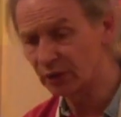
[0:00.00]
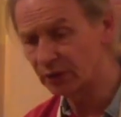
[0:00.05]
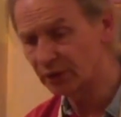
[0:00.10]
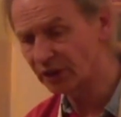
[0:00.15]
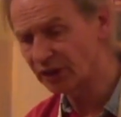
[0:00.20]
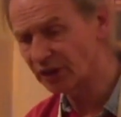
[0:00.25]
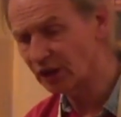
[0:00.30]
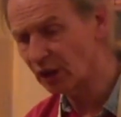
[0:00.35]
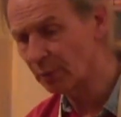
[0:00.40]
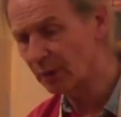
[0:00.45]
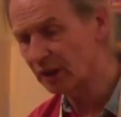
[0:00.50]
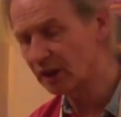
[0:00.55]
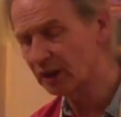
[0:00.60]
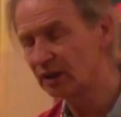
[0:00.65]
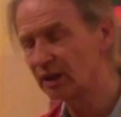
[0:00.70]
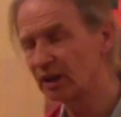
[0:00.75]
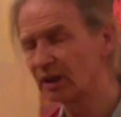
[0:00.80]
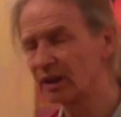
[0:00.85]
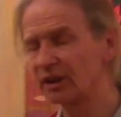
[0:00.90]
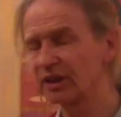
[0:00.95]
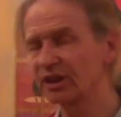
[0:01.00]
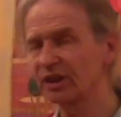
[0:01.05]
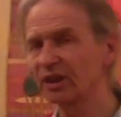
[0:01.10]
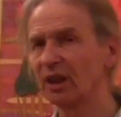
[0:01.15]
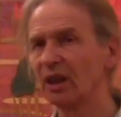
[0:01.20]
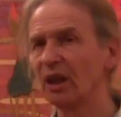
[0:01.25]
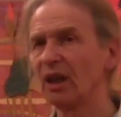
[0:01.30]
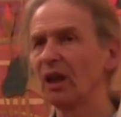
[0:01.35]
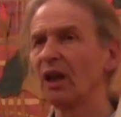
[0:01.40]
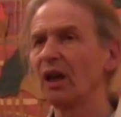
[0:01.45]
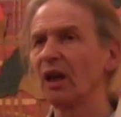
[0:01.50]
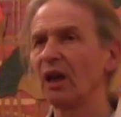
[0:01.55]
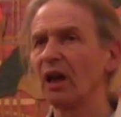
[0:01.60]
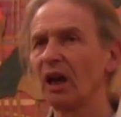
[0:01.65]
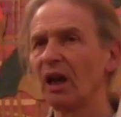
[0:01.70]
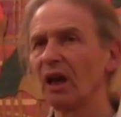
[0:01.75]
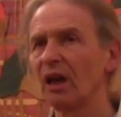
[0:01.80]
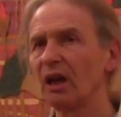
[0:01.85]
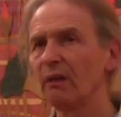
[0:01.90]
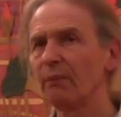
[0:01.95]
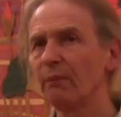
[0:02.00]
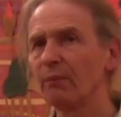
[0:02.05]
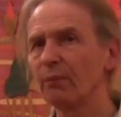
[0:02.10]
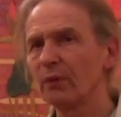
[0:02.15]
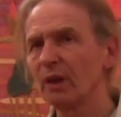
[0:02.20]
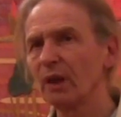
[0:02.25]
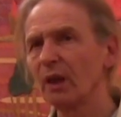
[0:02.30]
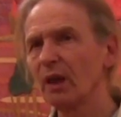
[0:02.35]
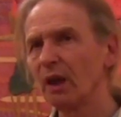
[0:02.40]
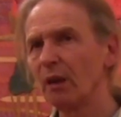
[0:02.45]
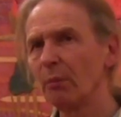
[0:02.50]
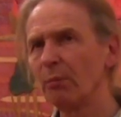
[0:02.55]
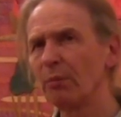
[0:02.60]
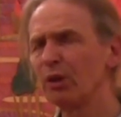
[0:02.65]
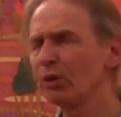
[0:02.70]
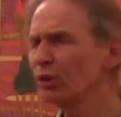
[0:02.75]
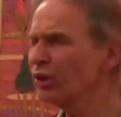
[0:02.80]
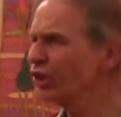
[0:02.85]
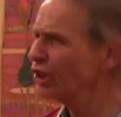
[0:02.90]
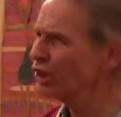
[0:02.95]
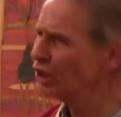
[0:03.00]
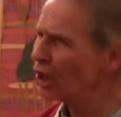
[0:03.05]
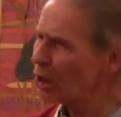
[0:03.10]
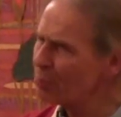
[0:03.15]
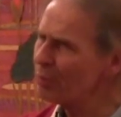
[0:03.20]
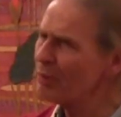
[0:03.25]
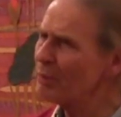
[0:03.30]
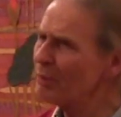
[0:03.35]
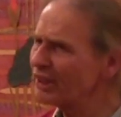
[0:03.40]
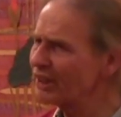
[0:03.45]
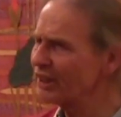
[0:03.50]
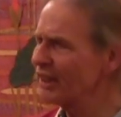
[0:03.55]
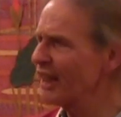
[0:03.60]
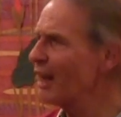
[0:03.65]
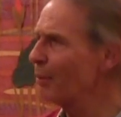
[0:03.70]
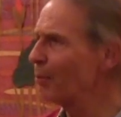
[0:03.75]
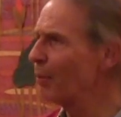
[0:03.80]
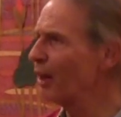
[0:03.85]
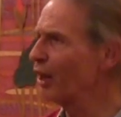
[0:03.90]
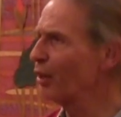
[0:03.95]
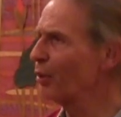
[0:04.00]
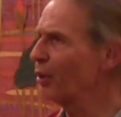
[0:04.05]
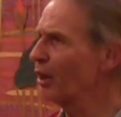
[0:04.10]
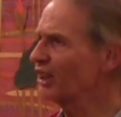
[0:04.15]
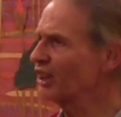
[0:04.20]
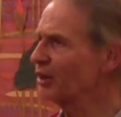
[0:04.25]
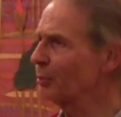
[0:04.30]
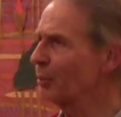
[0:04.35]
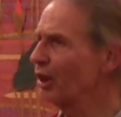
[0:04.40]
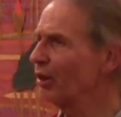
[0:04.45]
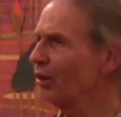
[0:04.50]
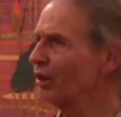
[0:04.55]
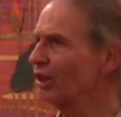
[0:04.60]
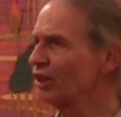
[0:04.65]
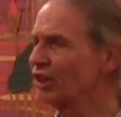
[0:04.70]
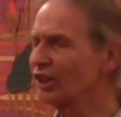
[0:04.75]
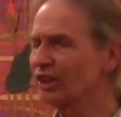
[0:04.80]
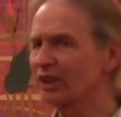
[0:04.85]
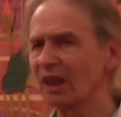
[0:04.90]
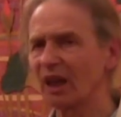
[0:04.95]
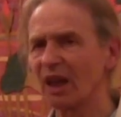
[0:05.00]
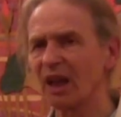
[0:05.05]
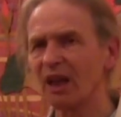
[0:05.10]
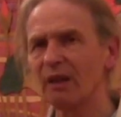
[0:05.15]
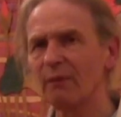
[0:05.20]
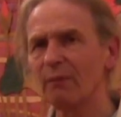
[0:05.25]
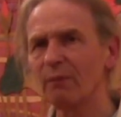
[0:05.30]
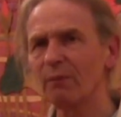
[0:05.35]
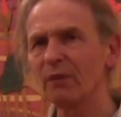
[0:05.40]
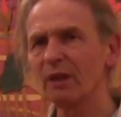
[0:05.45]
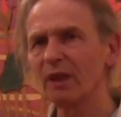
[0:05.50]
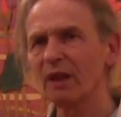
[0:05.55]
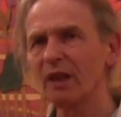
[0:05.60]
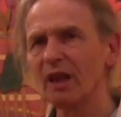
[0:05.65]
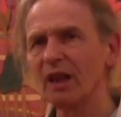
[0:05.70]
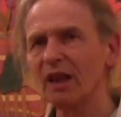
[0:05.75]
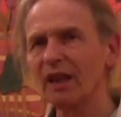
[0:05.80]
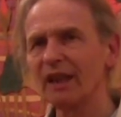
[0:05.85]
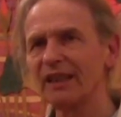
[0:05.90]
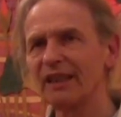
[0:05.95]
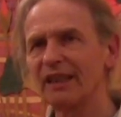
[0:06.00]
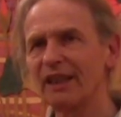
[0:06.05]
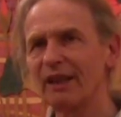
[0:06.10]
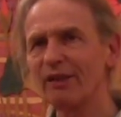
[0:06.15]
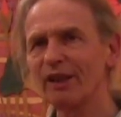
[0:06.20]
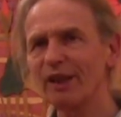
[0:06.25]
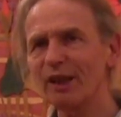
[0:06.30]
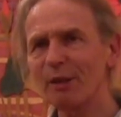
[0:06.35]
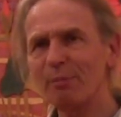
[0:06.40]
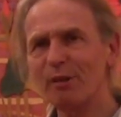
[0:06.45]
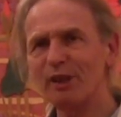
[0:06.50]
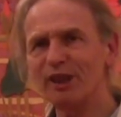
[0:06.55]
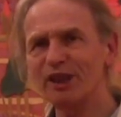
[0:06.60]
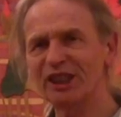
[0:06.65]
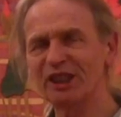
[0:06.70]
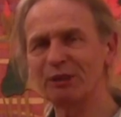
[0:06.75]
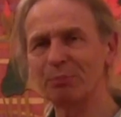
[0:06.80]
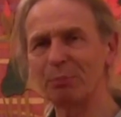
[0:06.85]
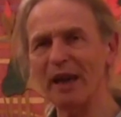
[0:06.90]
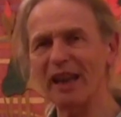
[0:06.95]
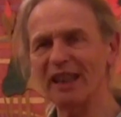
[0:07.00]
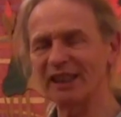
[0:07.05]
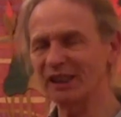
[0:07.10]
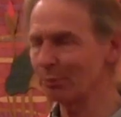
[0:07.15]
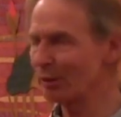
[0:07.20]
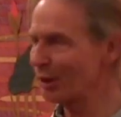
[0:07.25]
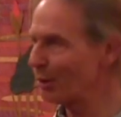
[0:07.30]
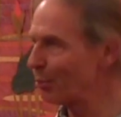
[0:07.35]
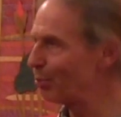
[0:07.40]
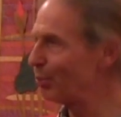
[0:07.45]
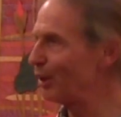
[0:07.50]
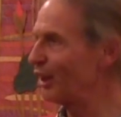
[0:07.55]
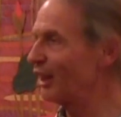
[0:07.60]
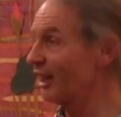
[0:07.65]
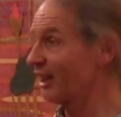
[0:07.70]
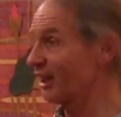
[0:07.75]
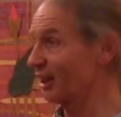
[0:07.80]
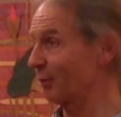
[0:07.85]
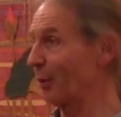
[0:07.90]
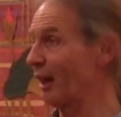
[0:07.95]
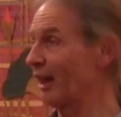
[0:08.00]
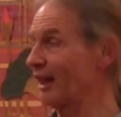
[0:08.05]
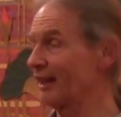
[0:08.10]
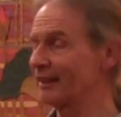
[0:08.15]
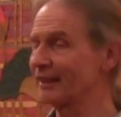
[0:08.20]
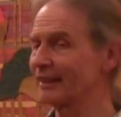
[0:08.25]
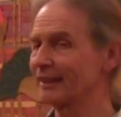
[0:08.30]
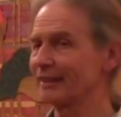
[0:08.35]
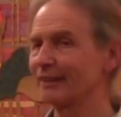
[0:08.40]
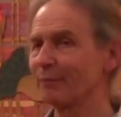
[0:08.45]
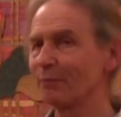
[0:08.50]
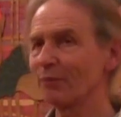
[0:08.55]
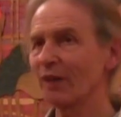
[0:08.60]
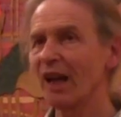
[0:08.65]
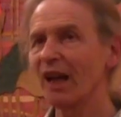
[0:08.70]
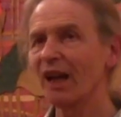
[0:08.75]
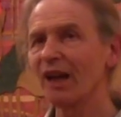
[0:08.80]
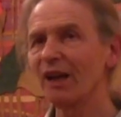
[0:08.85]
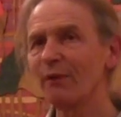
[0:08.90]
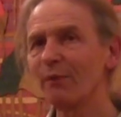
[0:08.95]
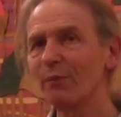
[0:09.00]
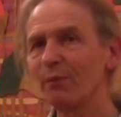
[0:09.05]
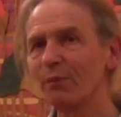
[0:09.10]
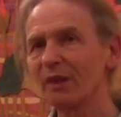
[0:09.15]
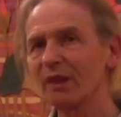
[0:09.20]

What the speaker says: to for so many years. But also, don't be misled by your own experience. Give it a bit of space, a bit of breathing space. I